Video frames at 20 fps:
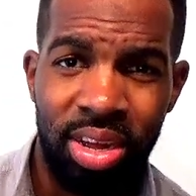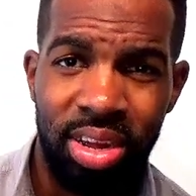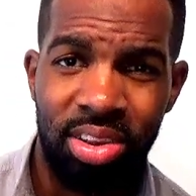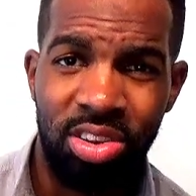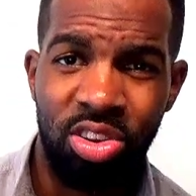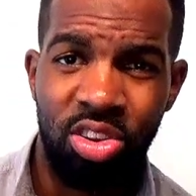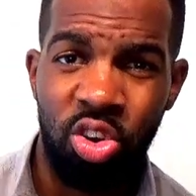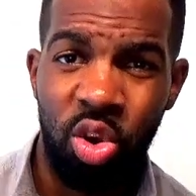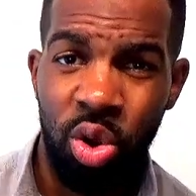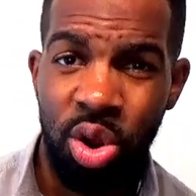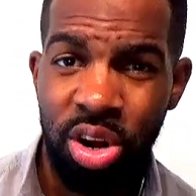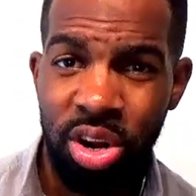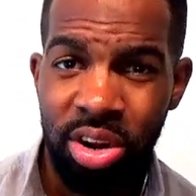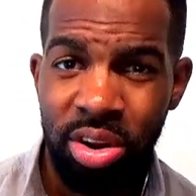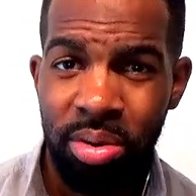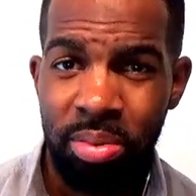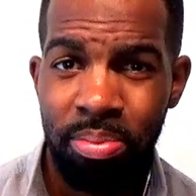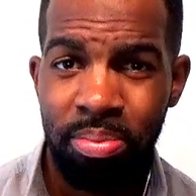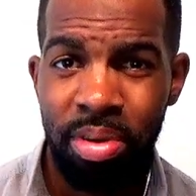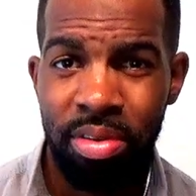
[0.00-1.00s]
shorter
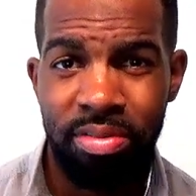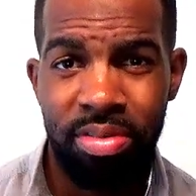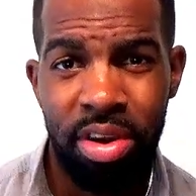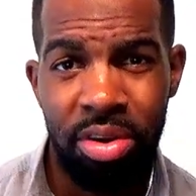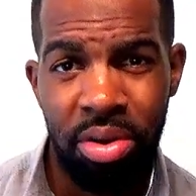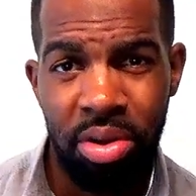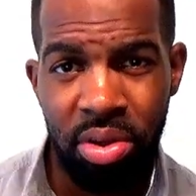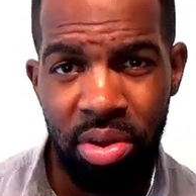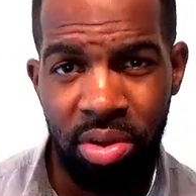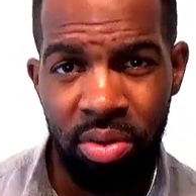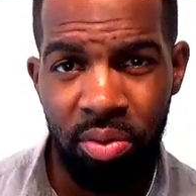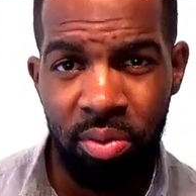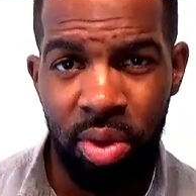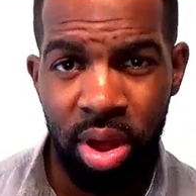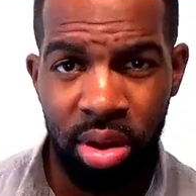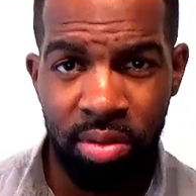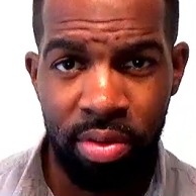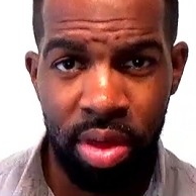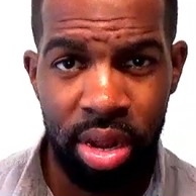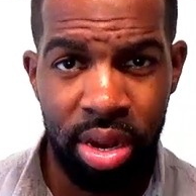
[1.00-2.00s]
but very
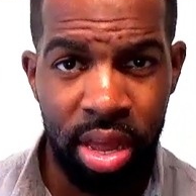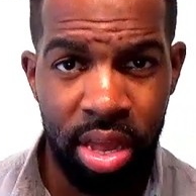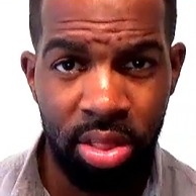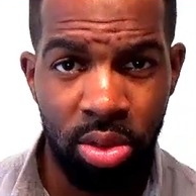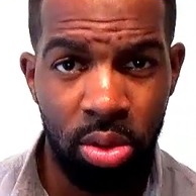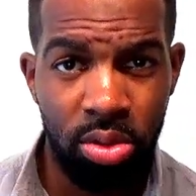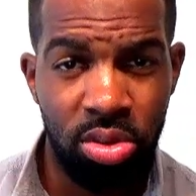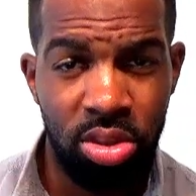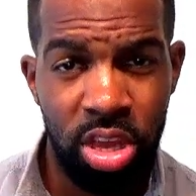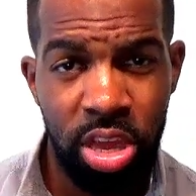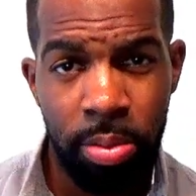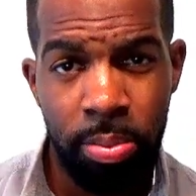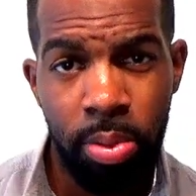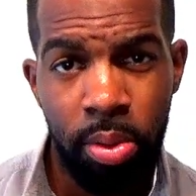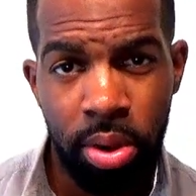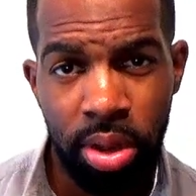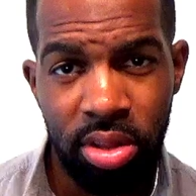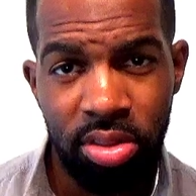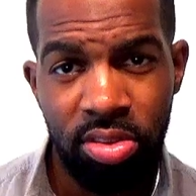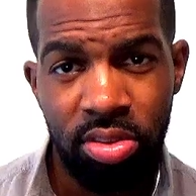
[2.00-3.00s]
relevant and hit those key
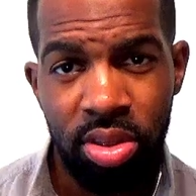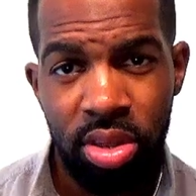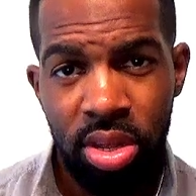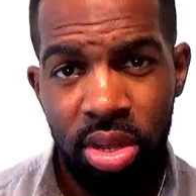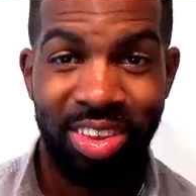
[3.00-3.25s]
points.